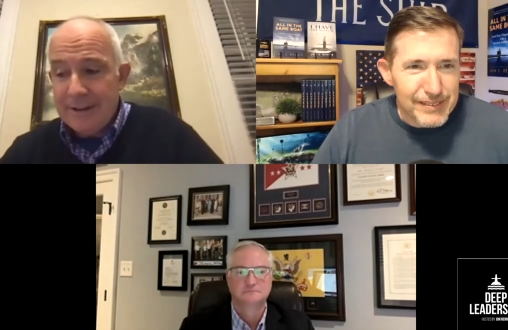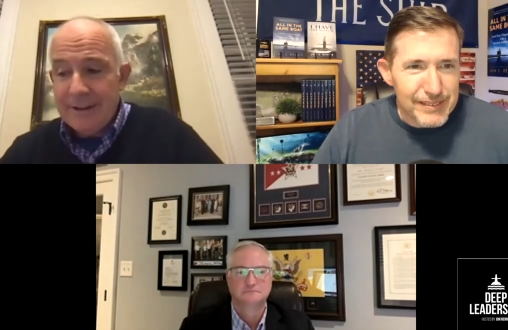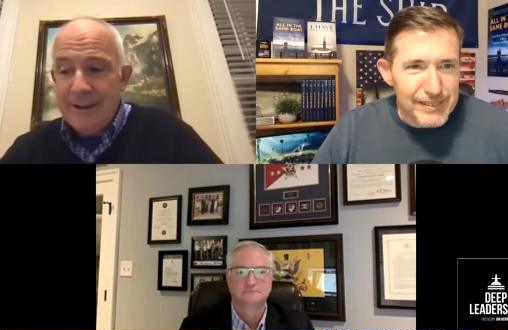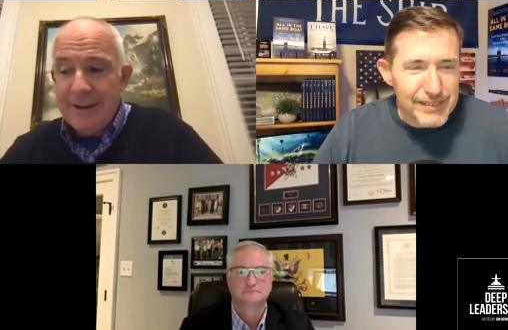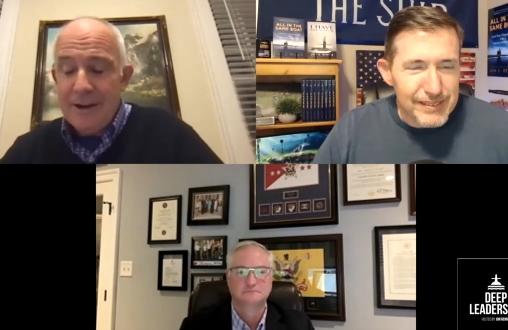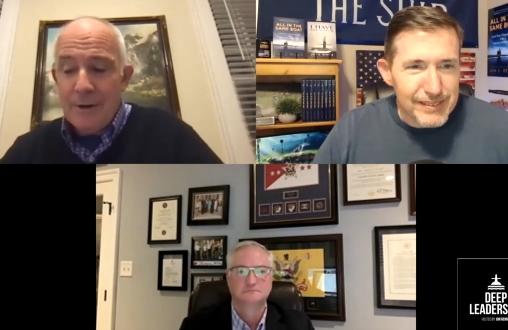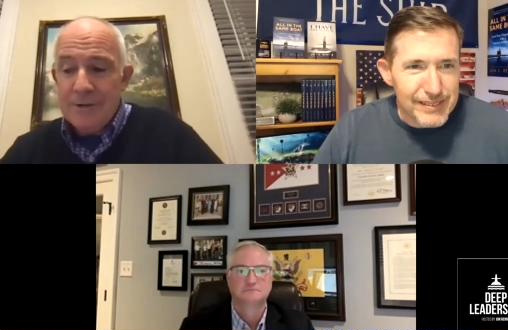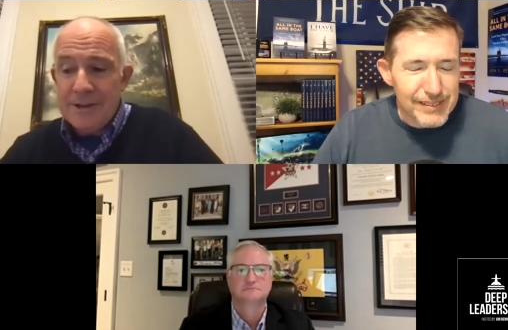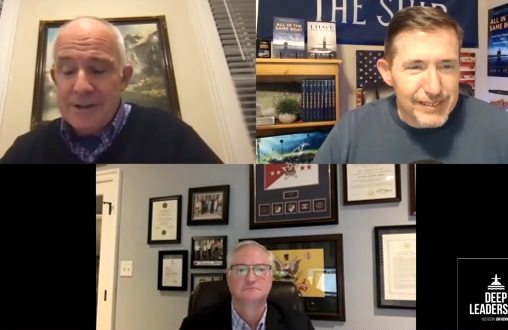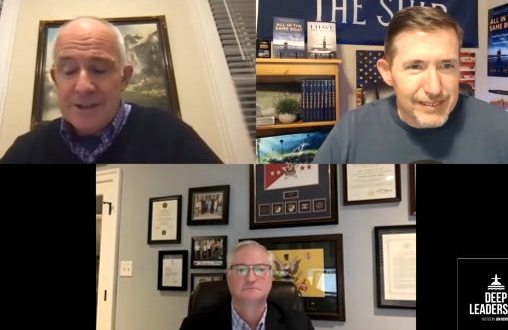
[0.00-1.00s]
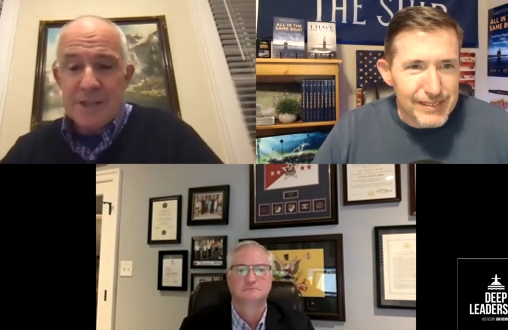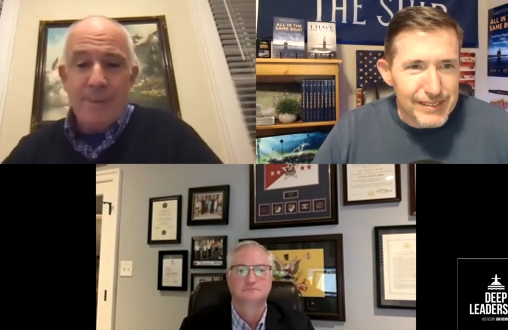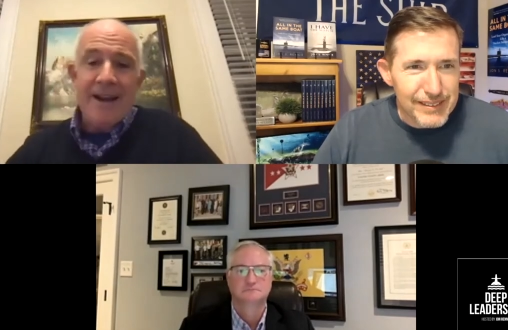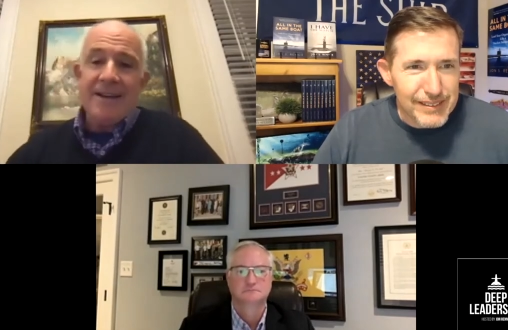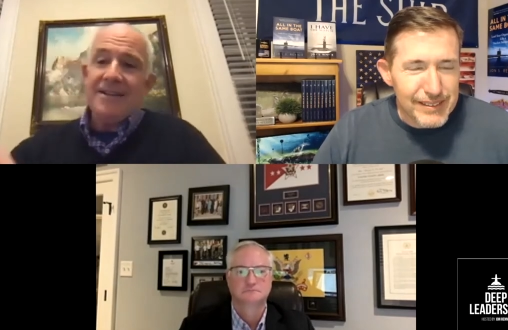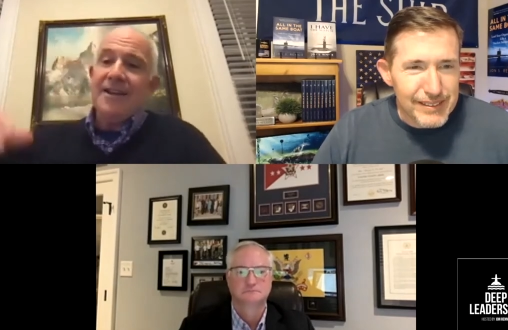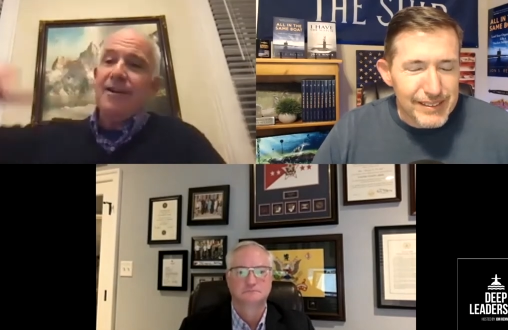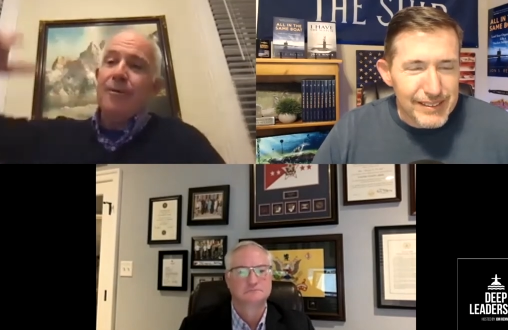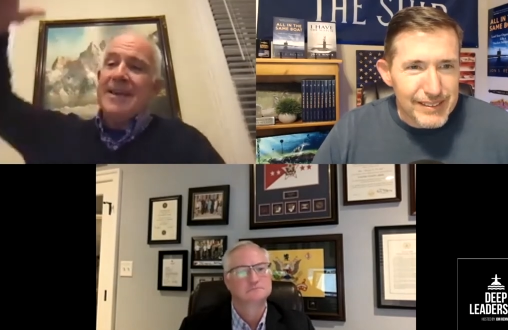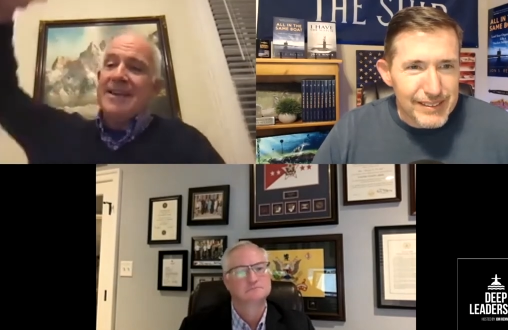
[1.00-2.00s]
Speaker 1: you know d- despite you know
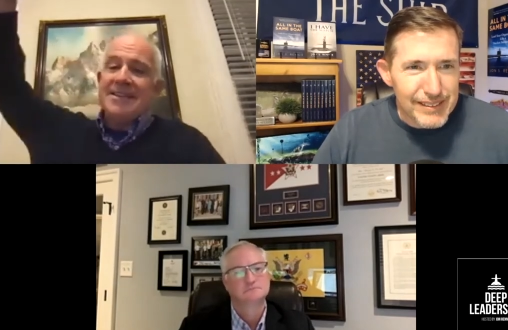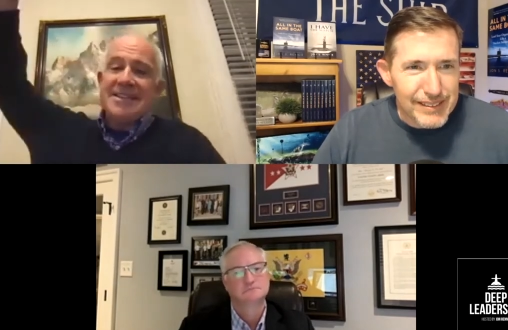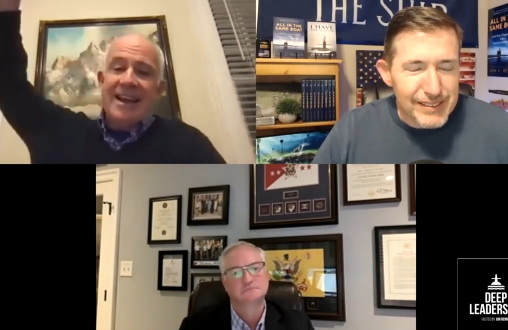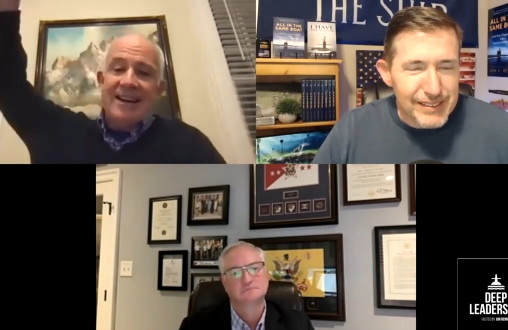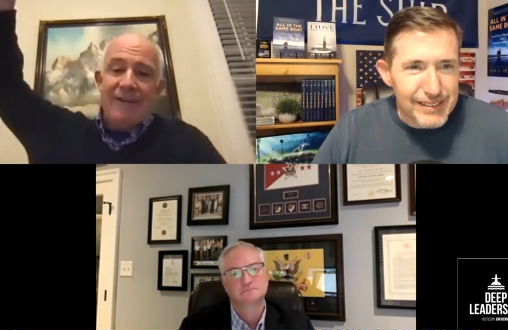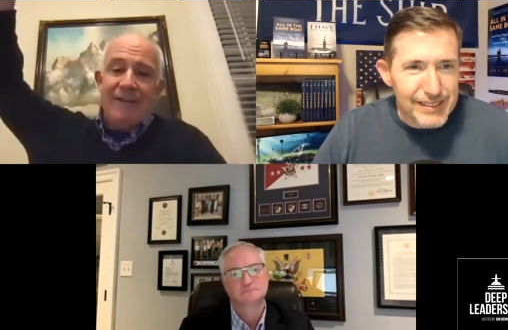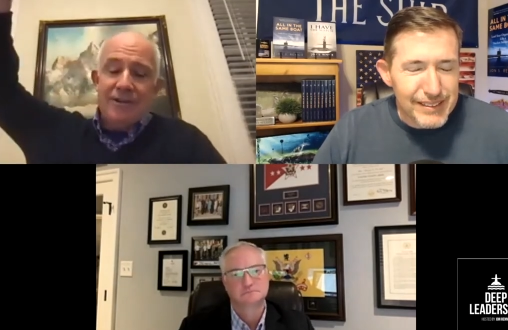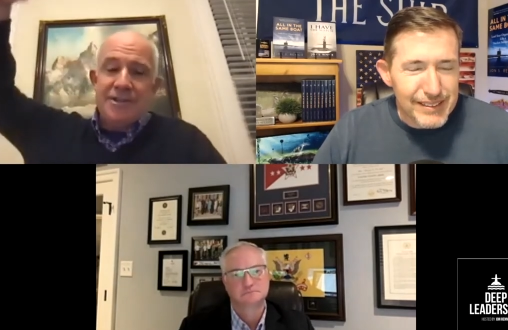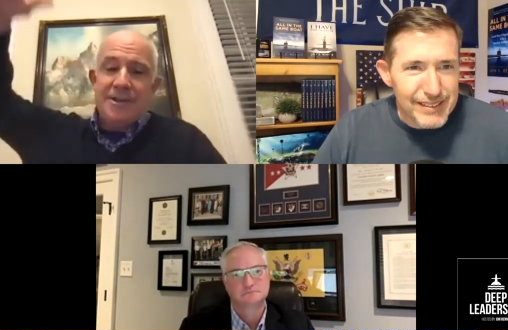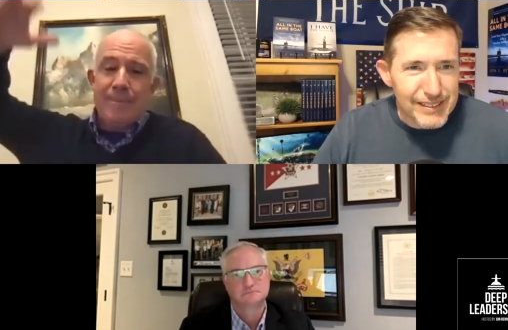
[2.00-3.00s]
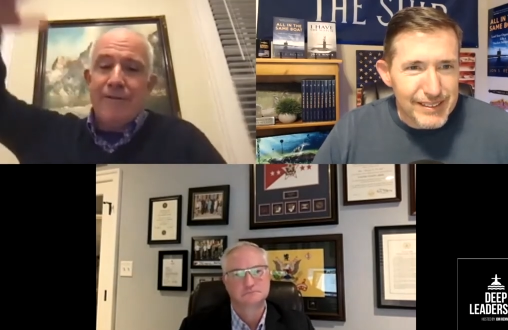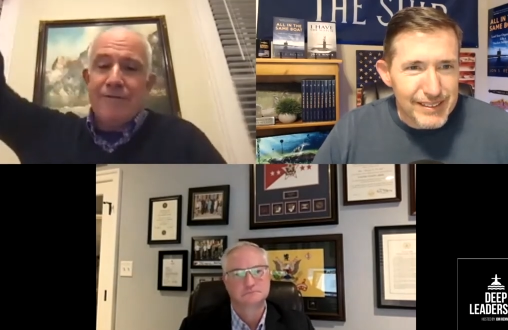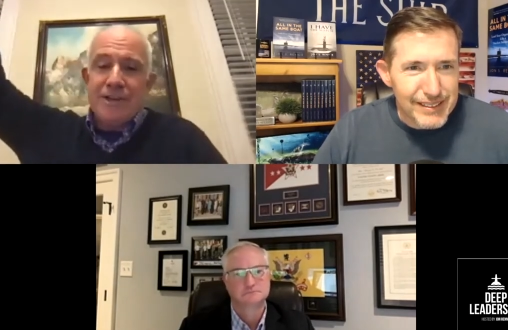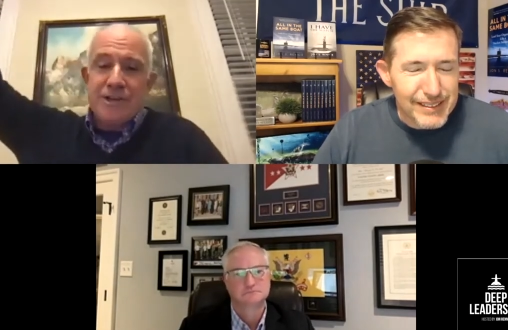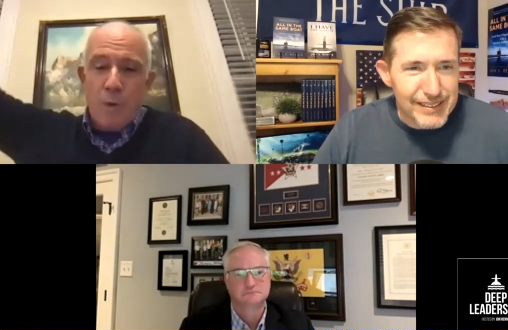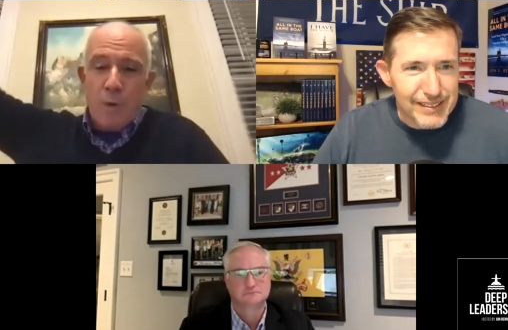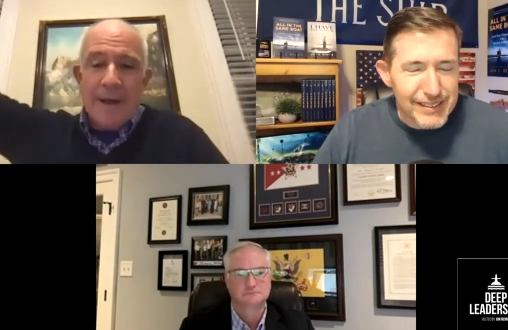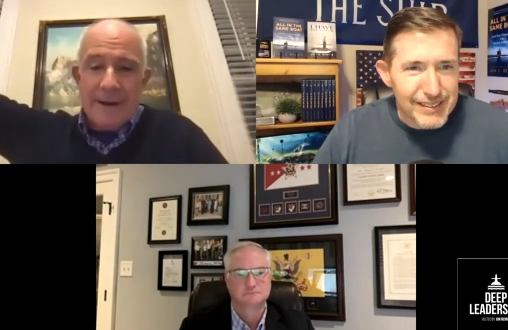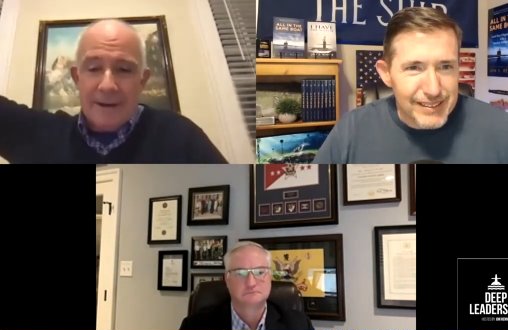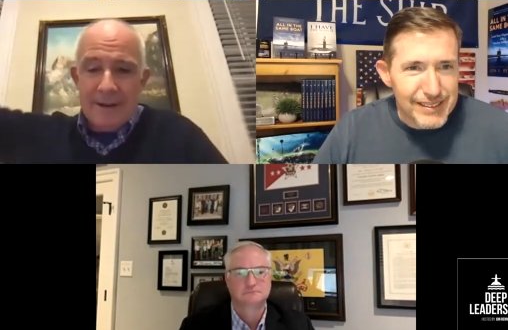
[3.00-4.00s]
being 10 levels above this
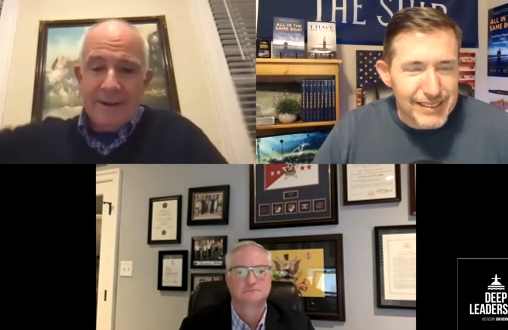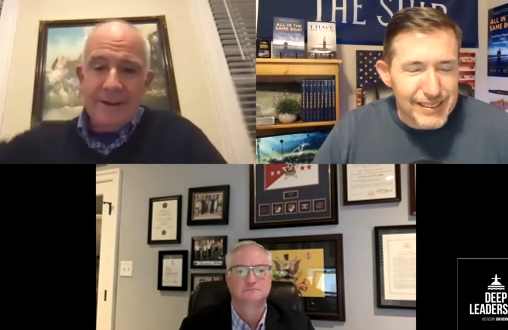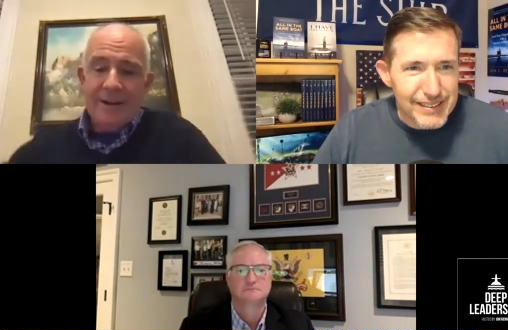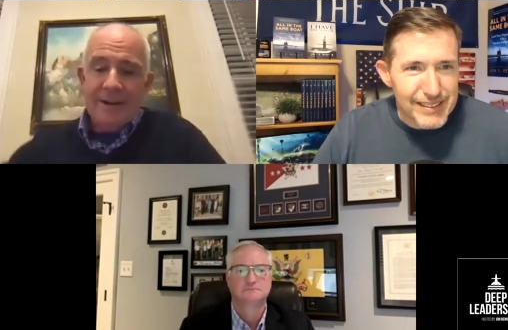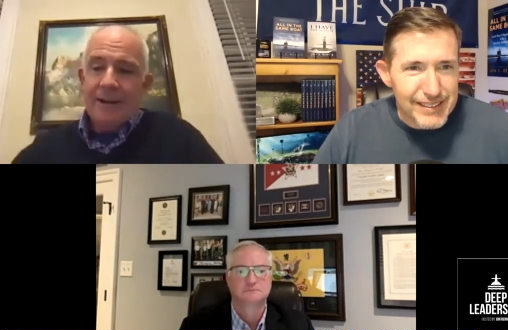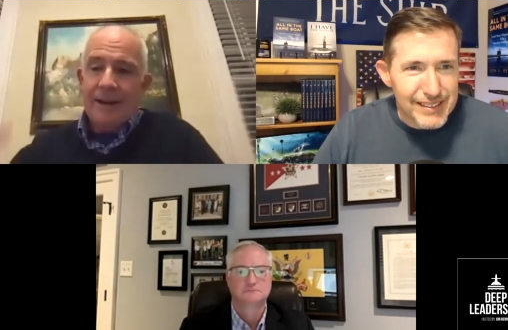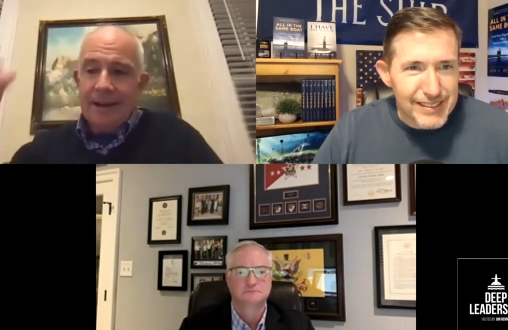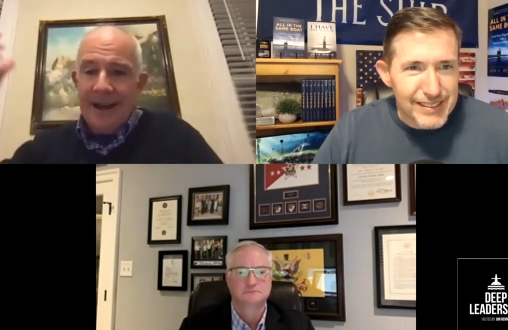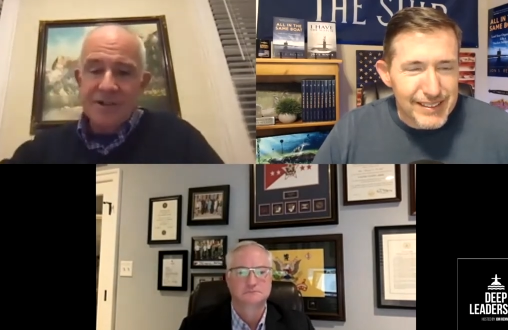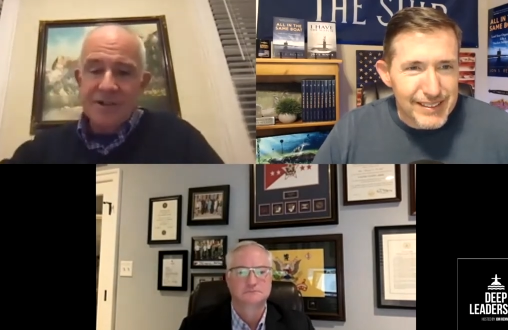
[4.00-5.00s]
woman he has the